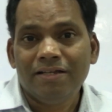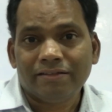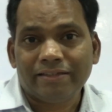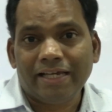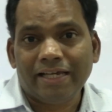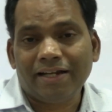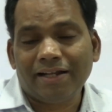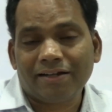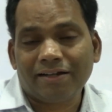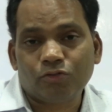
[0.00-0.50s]

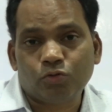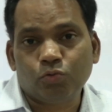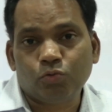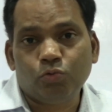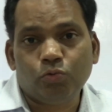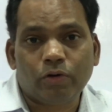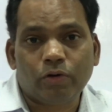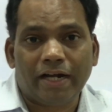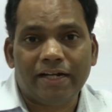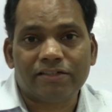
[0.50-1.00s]
There are
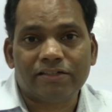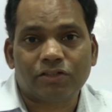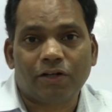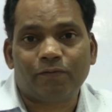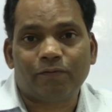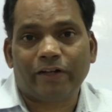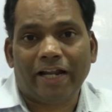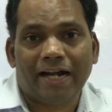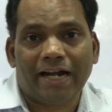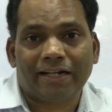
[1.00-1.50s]
two kinds
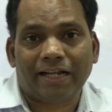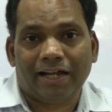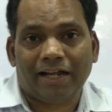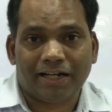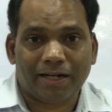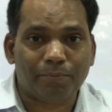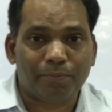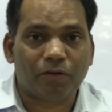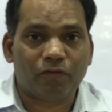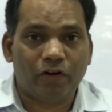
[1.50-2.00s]
of data.
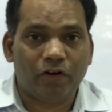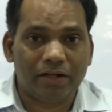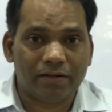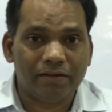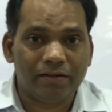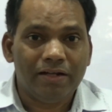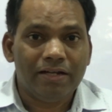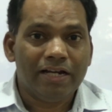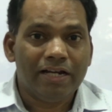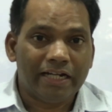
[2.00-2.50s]
Number
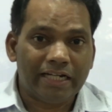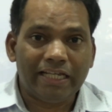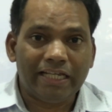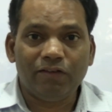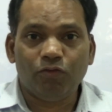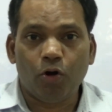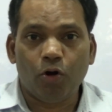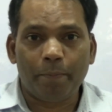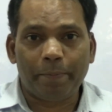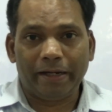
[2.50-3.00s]
one,
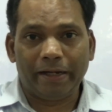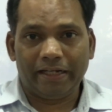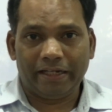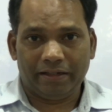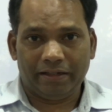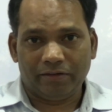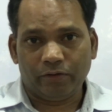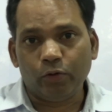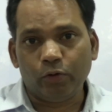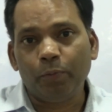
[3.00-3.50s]
DOPT,
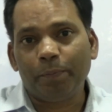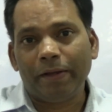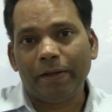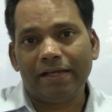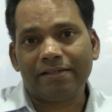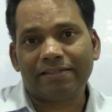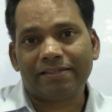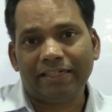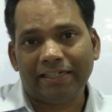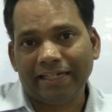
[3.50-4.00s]

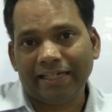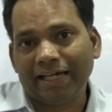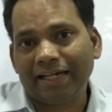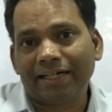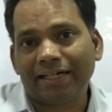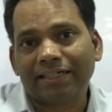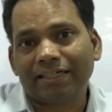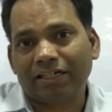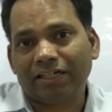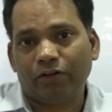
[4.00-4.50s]
UPSC,
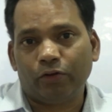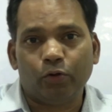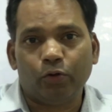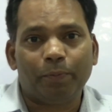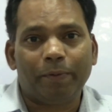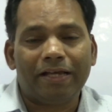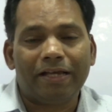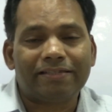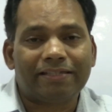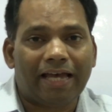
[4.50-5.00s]
direct
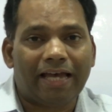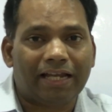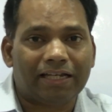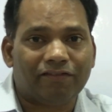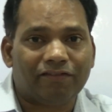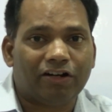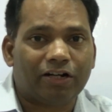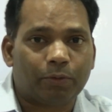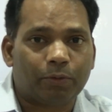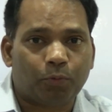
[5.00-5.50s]
UPSC
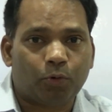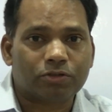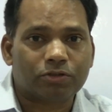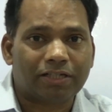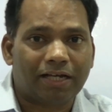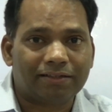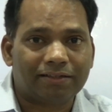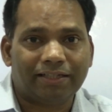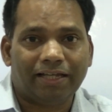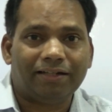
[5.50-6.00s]
annual reports
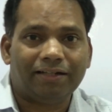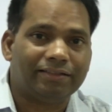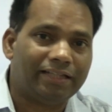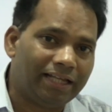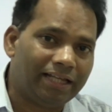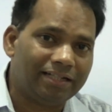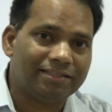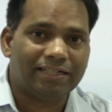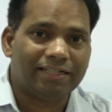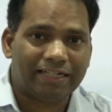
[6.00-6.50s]
are there.
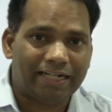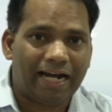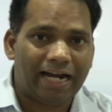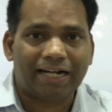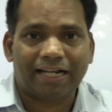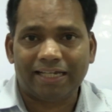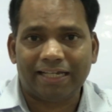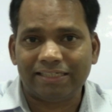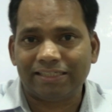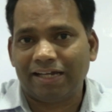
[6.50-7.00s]
There is a
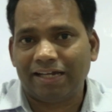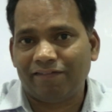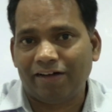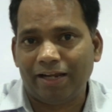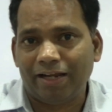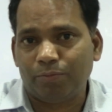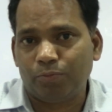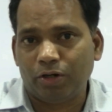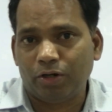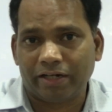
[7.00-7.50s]
data is
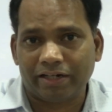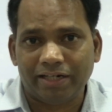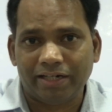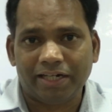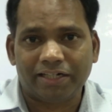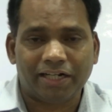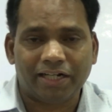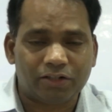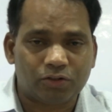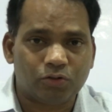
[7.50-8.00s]
available
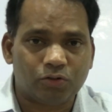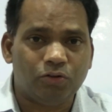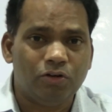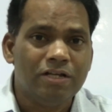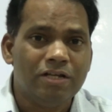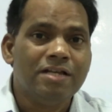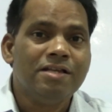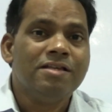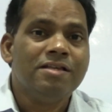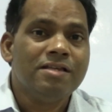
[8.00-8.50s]
related
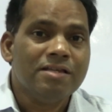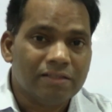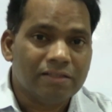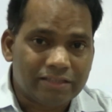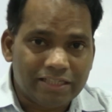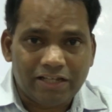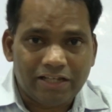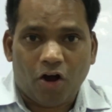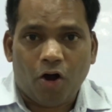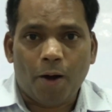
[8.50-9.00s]
to
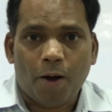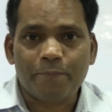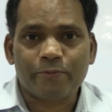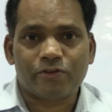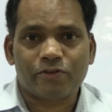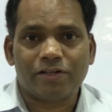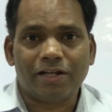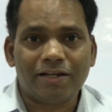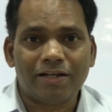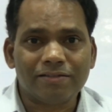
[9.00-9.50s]
the
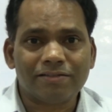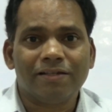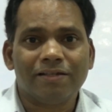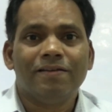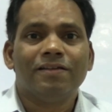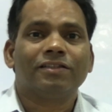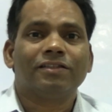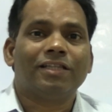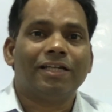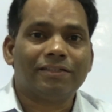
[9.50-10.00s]
optionals.
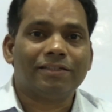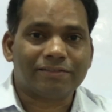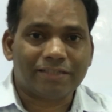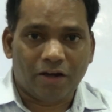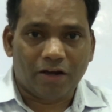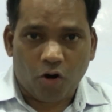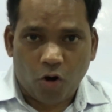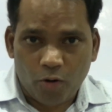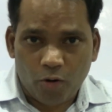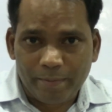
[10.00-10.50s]
There's
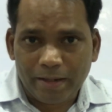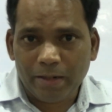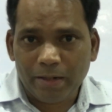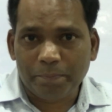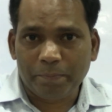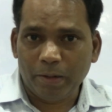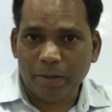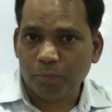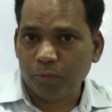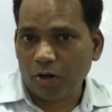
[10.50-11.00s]
how
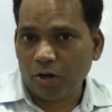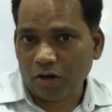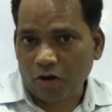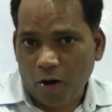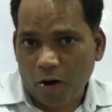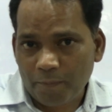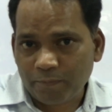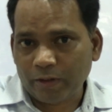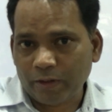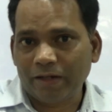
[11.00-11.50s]
many people are
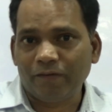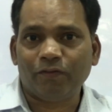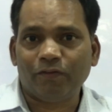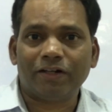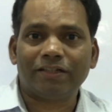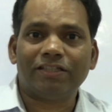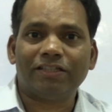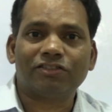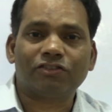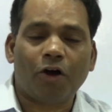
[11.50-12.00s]
opting
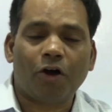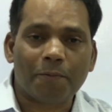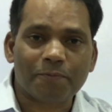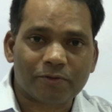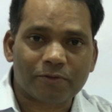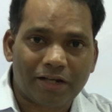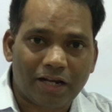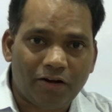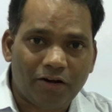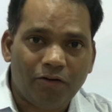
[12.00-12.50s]
for this
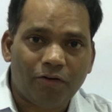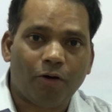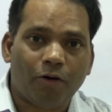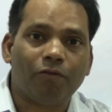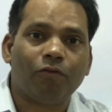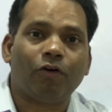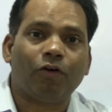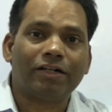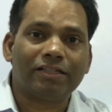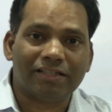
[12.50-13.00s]
optional,
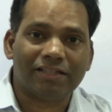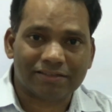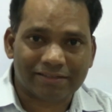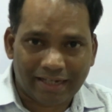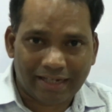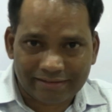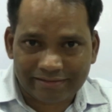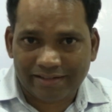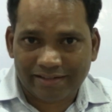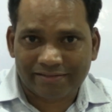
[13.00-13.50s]
or what is the
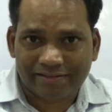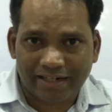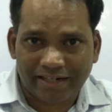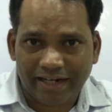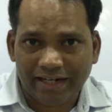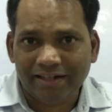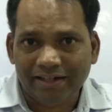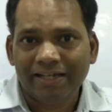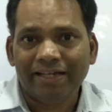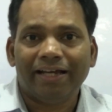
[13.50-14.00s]
success
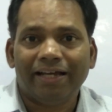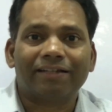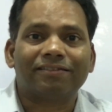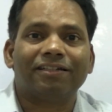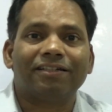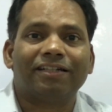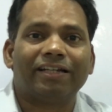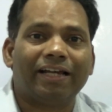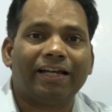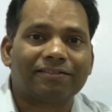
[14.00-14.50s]
rate,
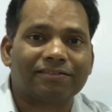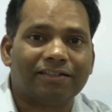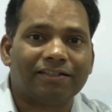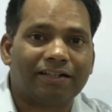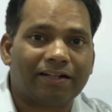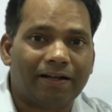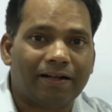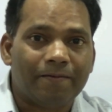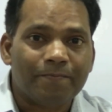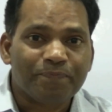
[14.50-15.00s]
etc.,
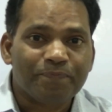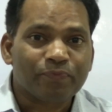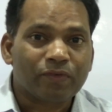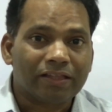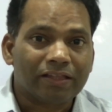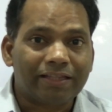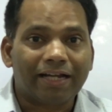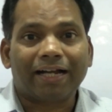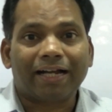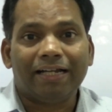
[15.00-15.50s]
etc.
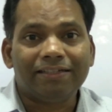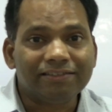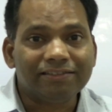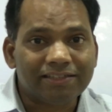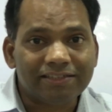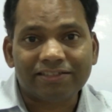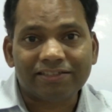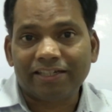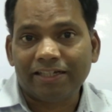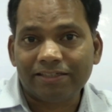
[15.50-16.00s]
The
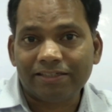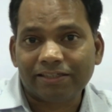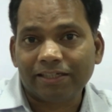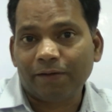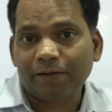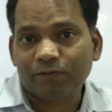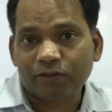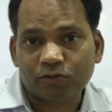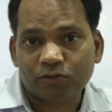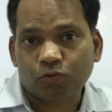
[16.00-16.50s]
consistency
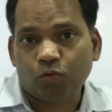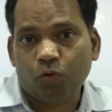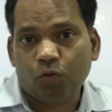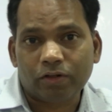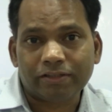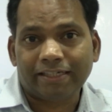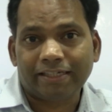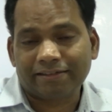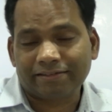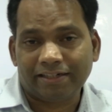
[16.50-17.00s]
of the
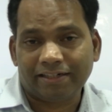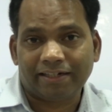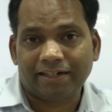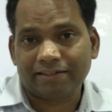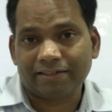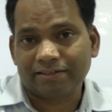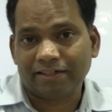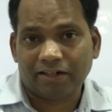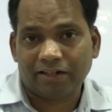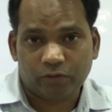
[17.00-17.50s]
scores, etc.,
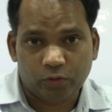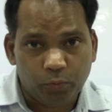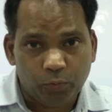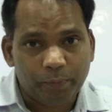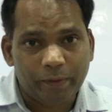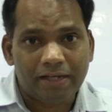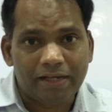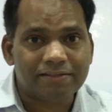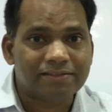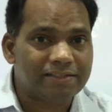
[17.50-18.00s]
etc.
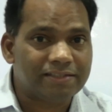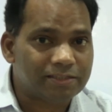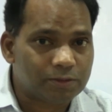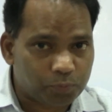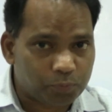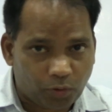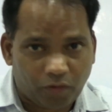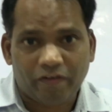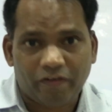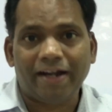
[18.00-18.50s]
UPSC is
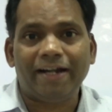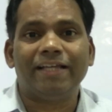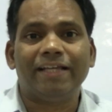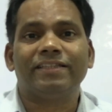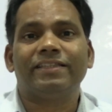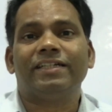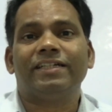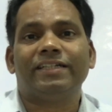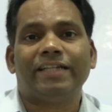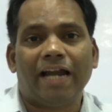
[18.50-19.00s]

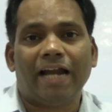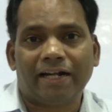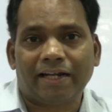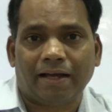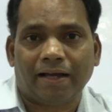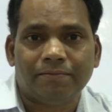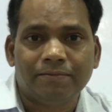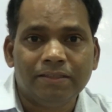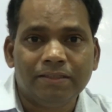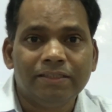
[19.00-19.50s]
providing the
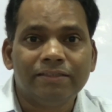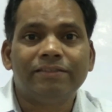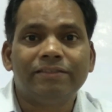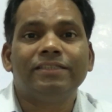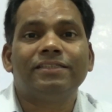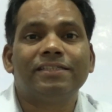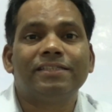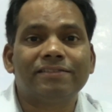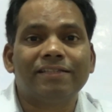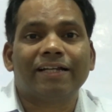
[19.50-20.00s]
data.
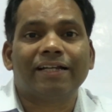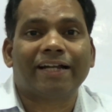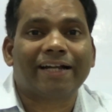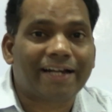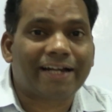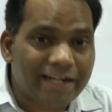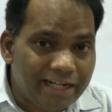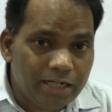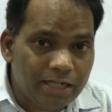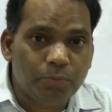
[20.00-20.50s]
This is the
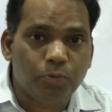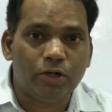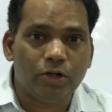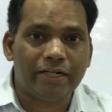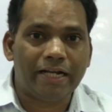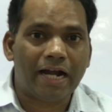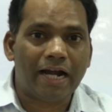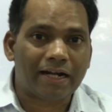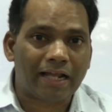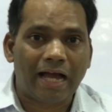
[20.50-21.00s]
credible
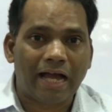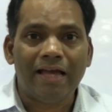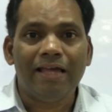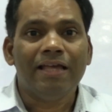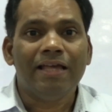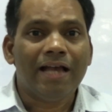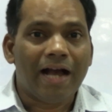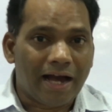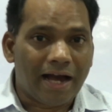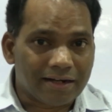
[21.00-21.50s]
data.
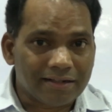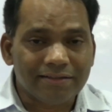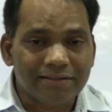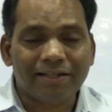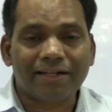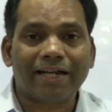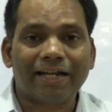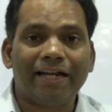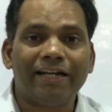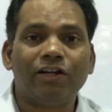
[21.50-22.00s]

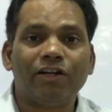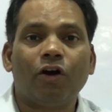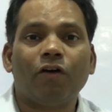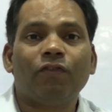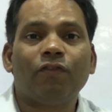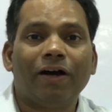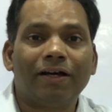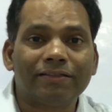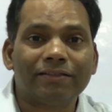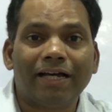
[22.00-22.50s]
Another kind
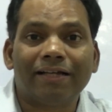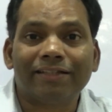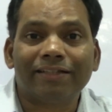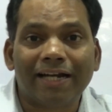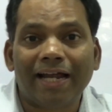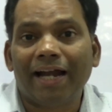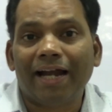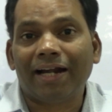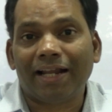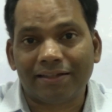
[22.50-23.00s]
of, on the
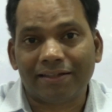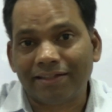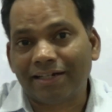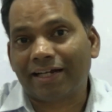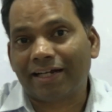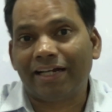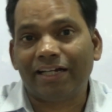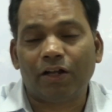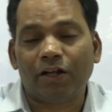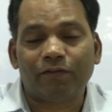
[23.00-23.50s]
other hand, other
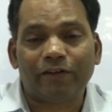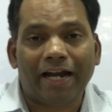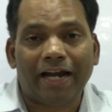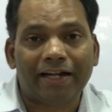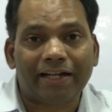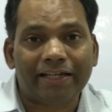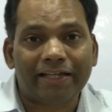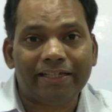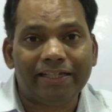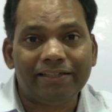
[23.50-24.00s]
kind of
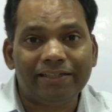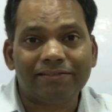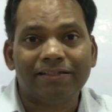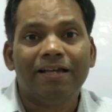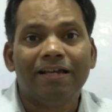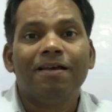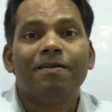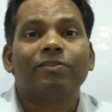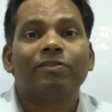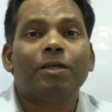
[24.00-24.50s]
data
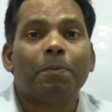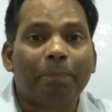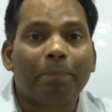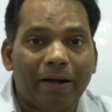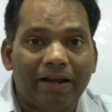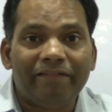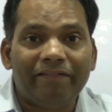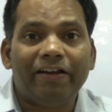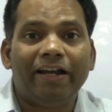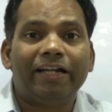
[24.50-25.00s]
is the
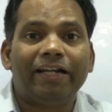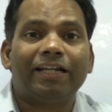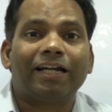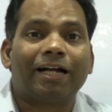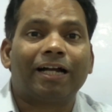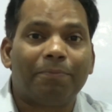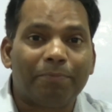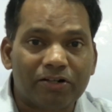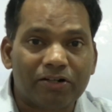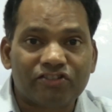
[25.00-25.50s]
private
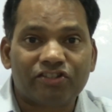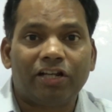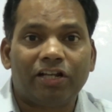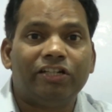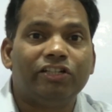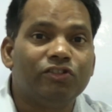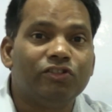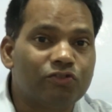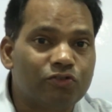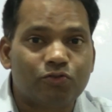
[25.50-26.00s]
commercial
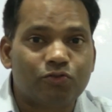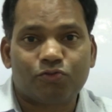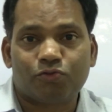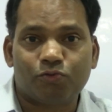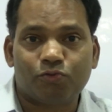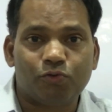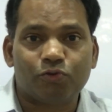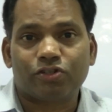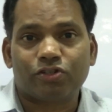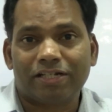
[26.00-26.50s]

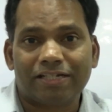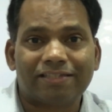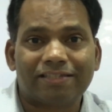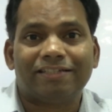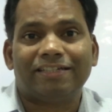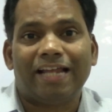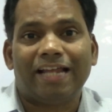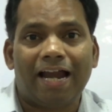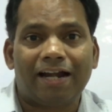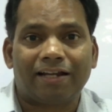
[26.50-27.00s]

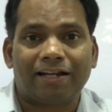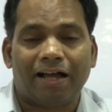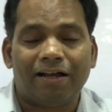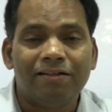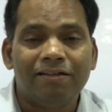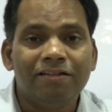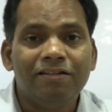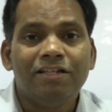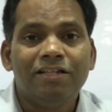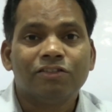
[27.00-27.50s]
institutions data.
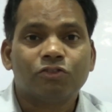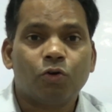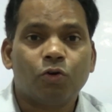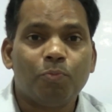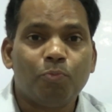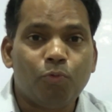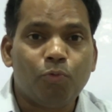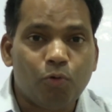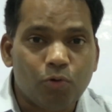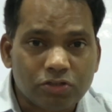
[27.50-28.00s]
So
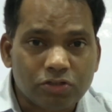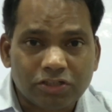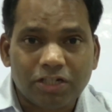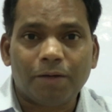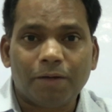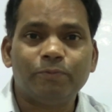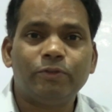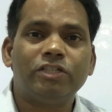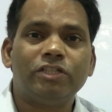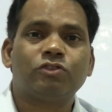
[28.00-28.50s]
most
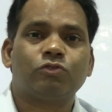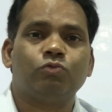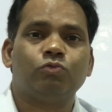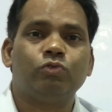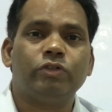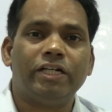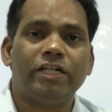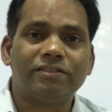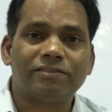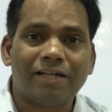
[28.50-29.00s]
of the
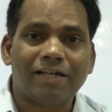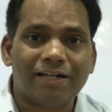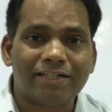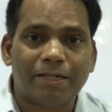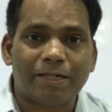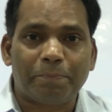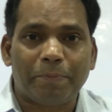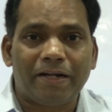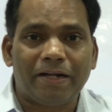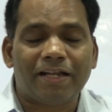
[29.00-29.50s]
students are
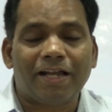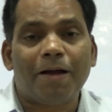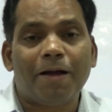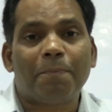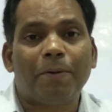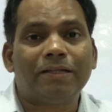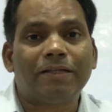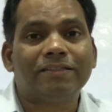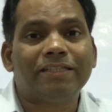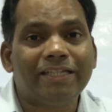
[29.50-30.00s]
depending
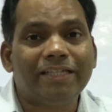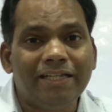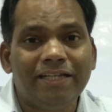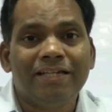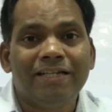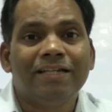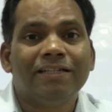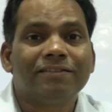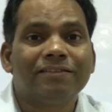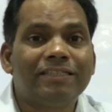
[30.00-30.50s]
upon
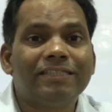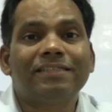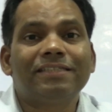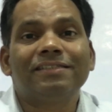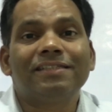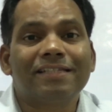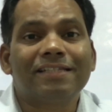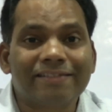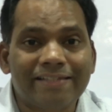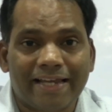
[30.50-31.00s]
this
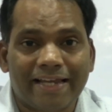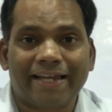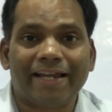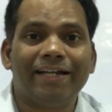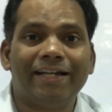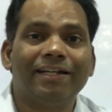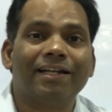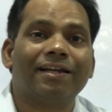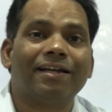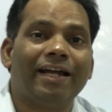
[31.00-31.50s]
is the
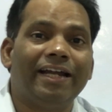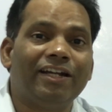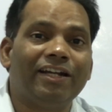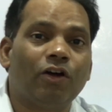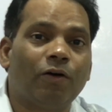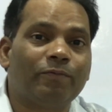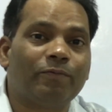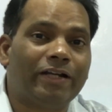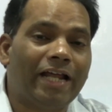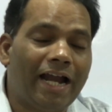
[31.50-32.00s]
second kind
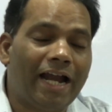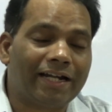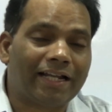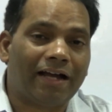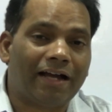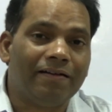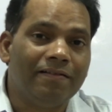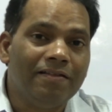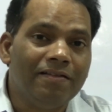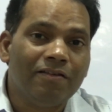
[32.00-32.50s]
of
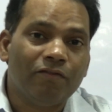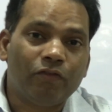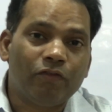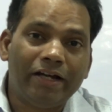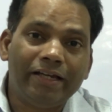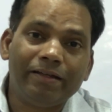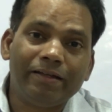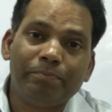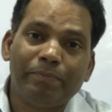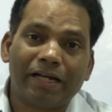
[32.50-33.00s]
data. Why?